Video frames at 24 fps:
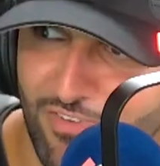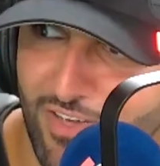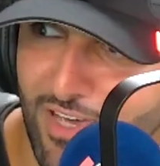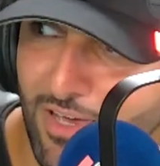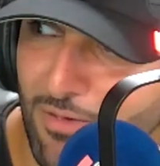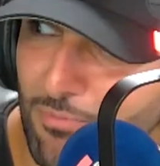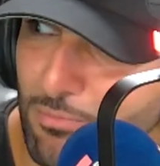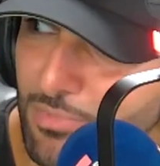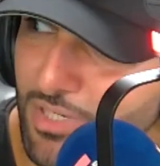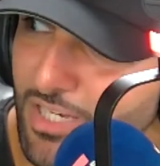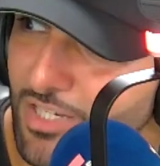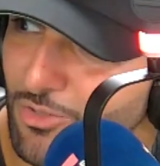
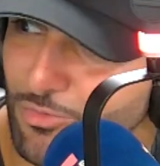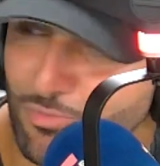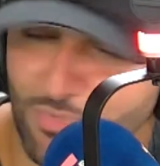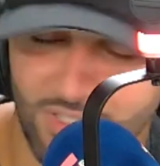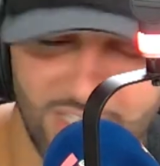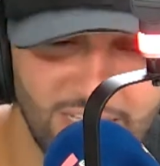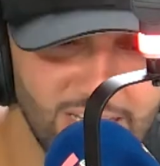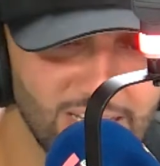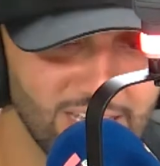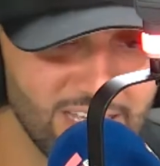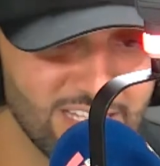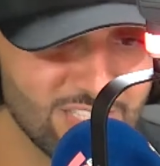air, me and
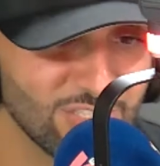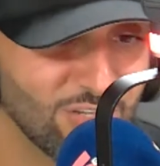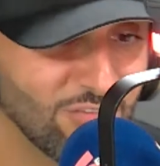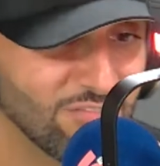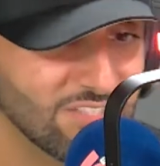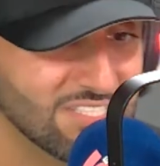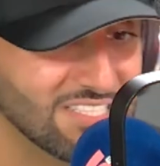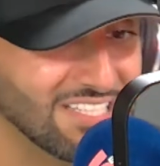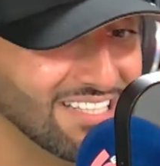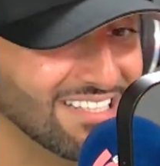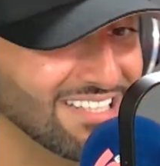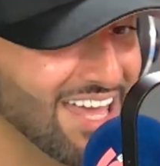Omnia, is
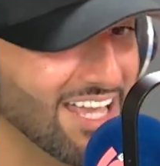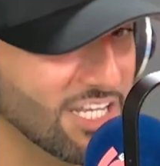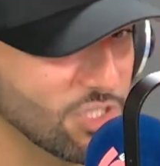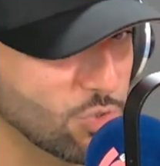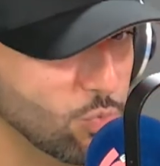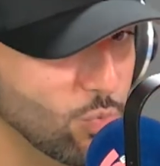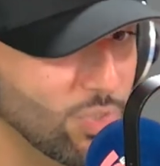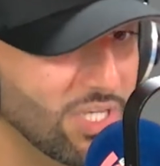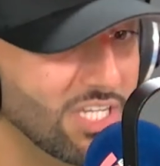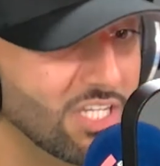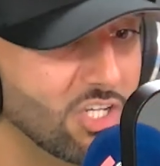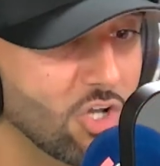obviously
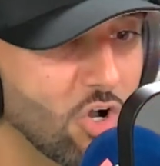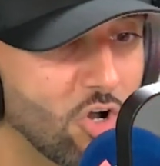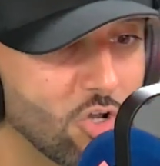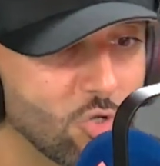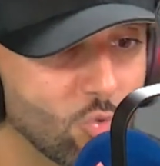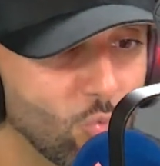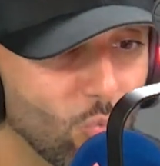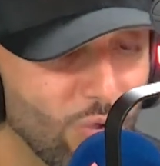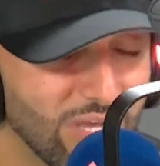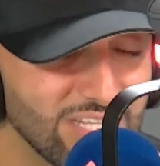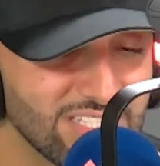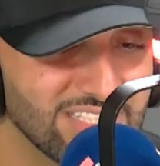next week
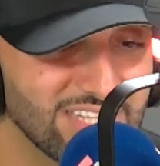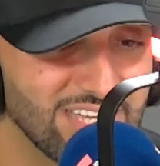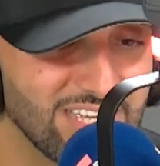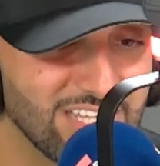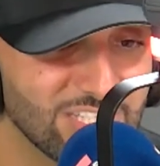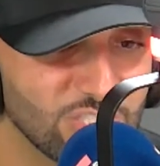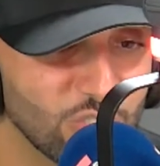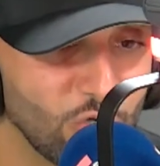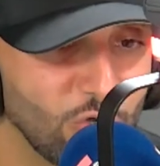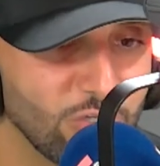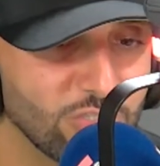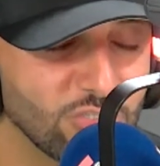on Wednesday
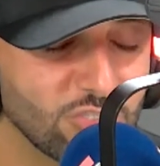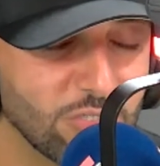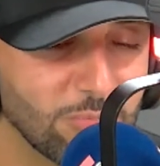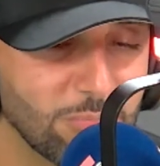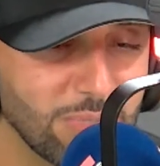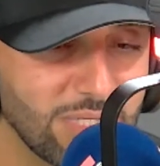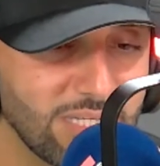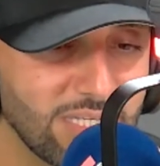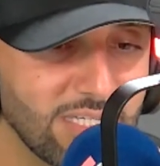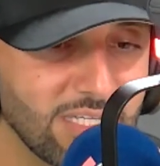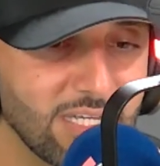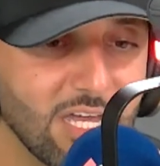it's going to
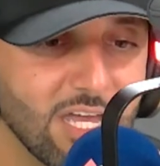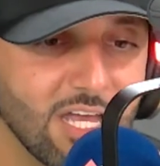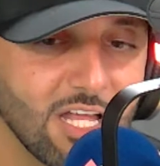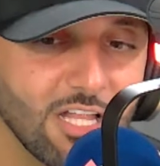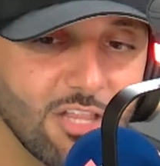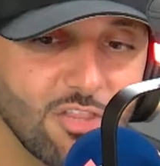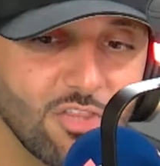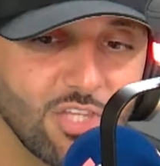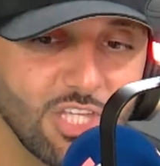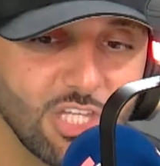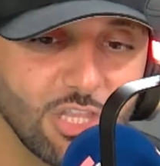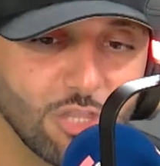be
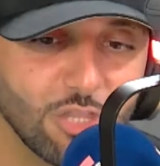the